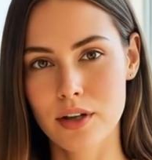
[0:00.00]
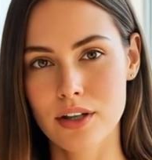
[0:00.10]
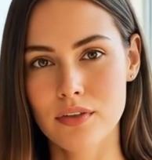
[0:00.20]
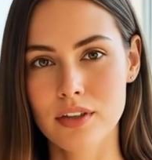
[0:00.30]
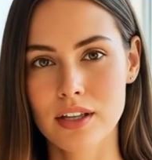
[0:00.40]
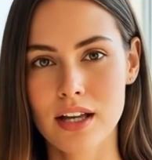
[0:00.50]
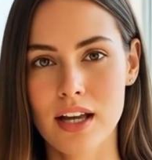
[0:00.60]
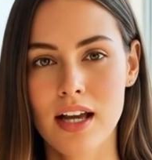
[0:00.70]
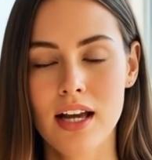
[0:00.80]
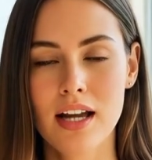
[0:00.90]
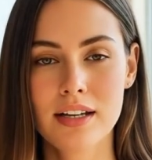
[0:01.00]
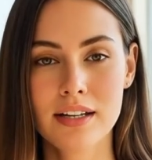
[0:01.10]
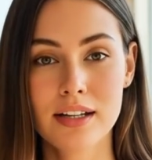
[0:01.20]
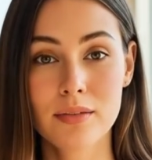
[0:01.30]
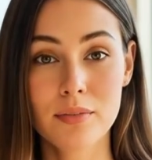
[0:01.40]
Have you been sleeping here?"
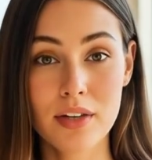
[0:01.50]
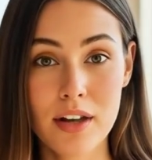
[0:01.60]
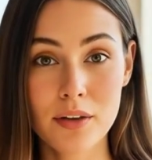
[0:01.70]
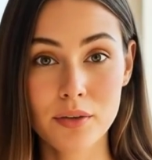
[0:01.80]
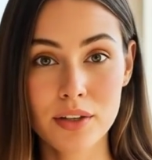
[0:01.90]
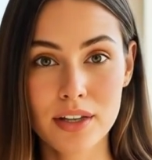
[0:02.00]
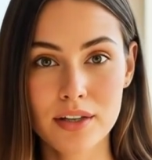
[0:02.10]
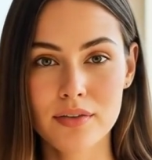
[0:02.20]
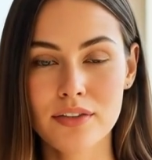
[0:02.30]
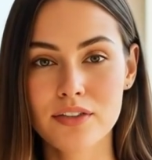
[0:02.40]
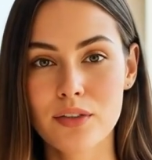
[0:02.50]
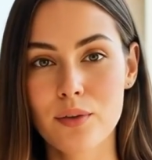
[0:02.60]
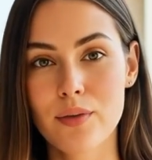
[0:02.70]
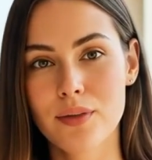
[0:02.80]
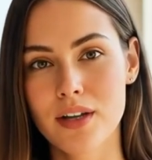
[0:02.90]

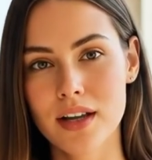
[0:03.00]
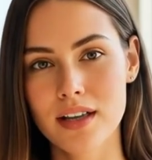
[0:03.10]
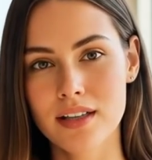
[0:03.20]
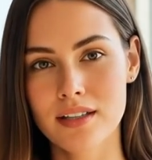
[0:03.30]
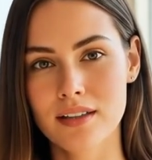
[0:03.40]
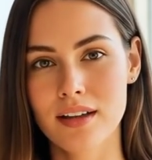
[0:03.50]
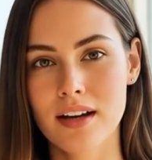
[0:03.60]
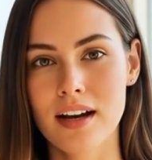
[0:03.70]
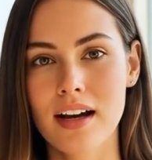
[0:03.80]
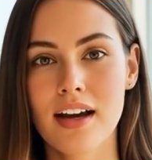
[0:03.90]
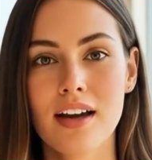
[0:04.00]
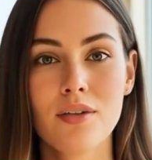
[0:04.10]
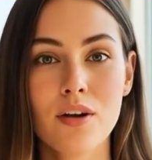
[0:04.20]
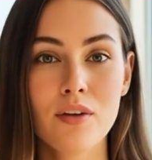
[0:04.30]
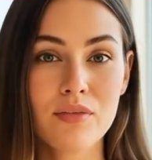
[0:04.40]
I couldn't answer,
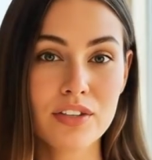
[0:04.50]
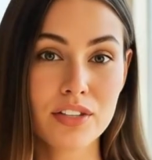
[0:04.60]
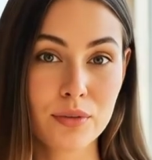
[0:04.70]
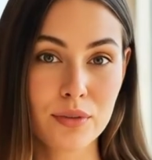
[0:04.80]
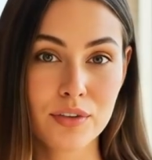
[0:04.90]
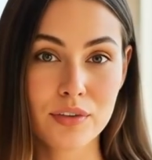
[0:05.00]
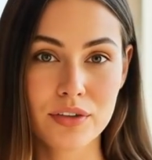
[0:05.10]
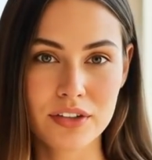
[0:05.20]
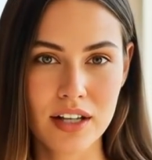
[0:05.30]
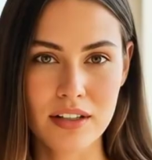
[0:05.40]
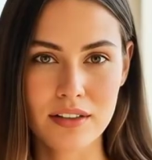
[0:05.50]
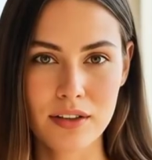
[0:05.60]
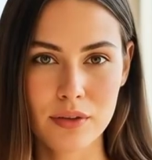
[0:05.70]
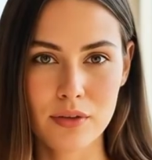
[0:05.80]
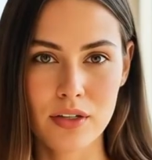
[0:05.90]
shame tightening my throat.
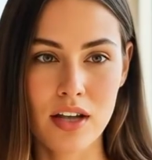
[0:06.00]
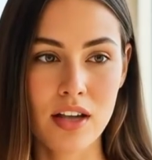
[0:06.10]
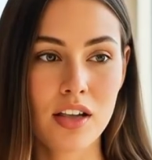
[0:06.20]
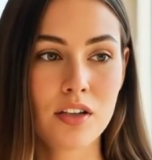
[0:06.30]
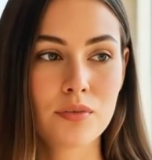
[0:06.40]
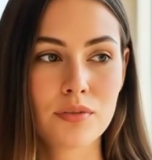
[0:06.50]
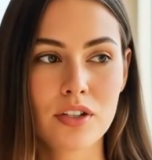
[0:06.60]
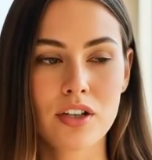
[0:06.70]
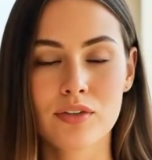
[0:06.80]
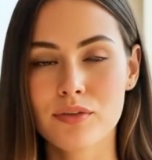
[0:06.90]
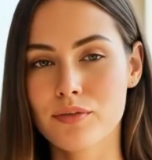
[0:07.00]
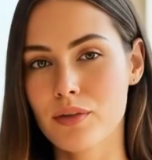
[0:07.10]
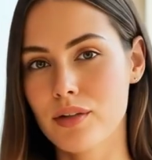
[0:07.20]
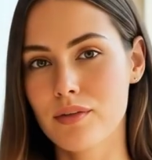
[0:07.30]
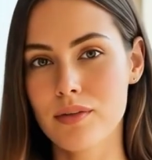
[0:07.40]
"I'm
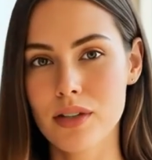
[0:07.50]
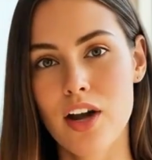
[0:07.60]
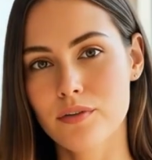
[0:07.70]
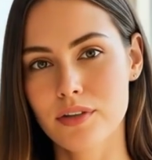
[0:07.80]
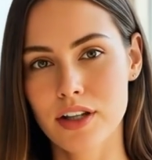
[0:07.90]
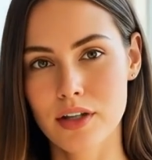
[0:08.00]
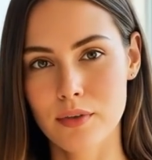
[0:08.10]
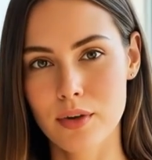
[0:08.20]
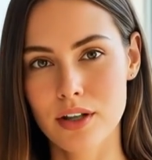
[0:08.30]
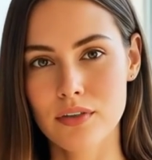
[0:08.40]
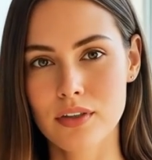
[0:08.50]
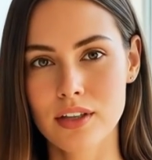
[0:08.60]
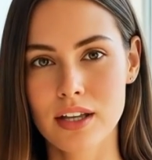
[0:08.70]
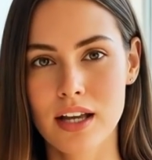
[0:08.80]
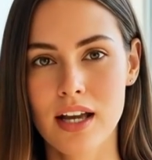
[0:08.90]
Martha," she said.
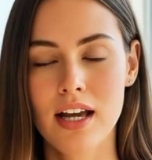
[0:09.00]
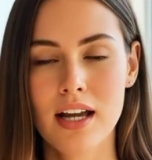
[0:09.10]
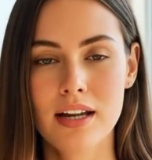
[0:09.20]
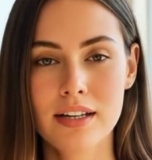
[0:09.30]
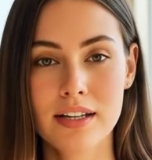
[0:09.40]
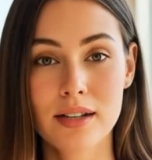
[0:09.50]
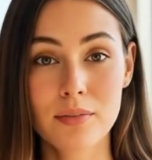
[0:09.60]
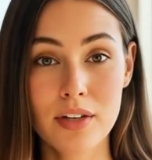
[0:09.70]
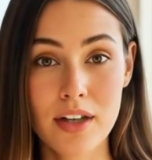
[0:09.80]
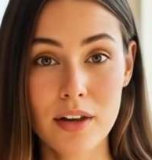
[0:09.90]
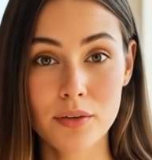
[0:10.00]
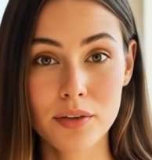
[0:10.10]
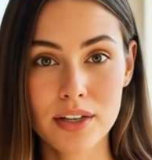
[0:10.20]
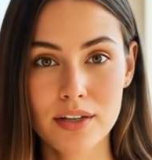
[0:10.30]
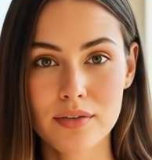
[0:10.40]
"I own Sweet
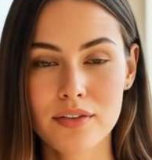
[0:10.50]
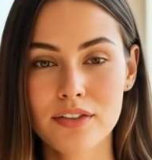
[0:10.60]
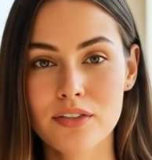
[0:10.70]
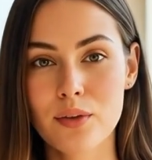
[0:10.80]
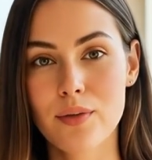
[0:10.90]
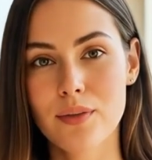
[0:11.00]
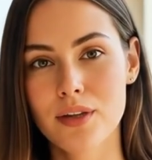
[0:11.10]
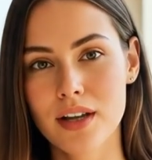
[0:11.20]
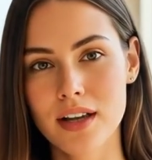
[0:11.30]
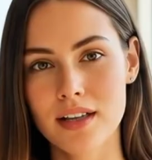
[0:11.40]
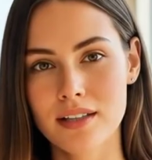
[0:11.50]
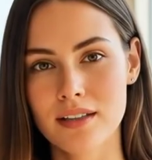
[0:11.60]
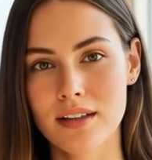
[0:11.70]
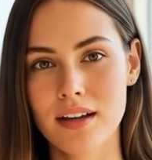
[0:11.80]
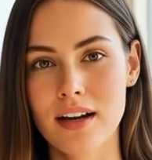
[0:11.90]
Dreams Bakery.
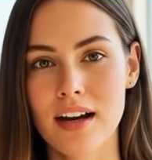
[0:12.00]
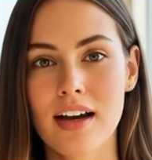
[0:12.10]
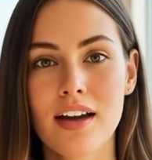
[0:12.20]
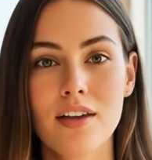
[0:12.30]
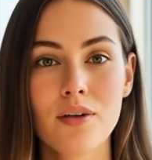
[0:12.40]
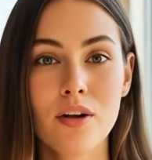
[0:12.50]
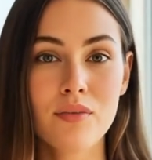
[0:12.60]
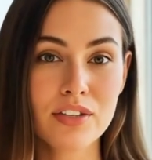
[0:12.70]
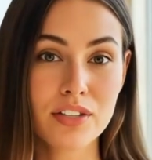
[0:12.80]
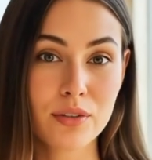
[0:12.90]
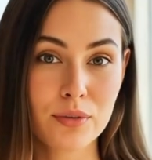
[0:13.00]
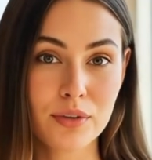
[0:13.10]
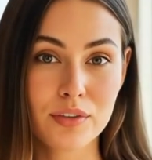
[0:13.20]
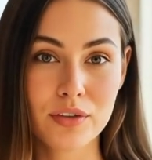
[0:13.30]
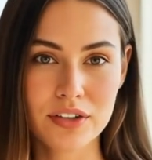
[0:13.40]
Would you like some breakfast?
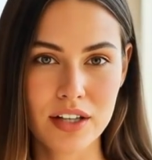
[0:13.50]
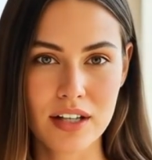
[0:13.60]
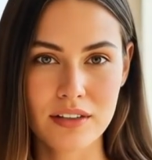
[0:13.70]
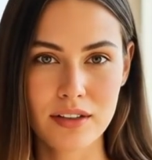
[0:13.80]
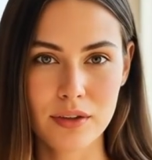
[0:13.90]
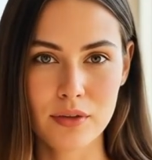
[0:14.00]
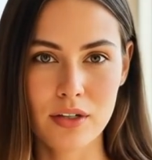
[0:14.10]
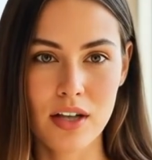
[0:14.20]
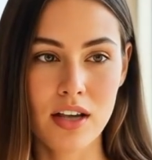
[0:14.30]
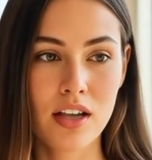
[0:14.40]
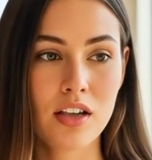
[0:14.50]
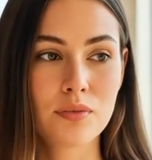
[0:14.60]
No strings attached."